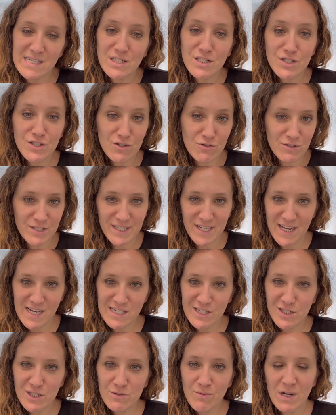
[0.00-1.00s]
So today I
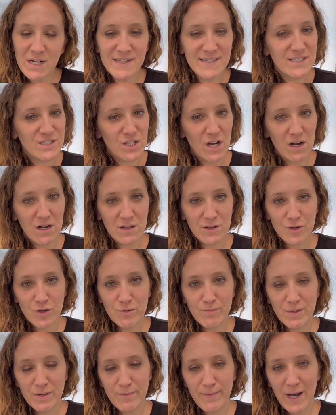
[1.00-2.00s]
just wanted to talk a little
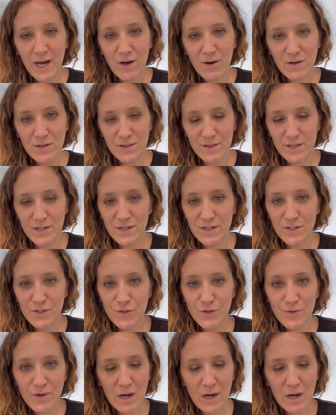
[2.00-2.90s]
bit about the new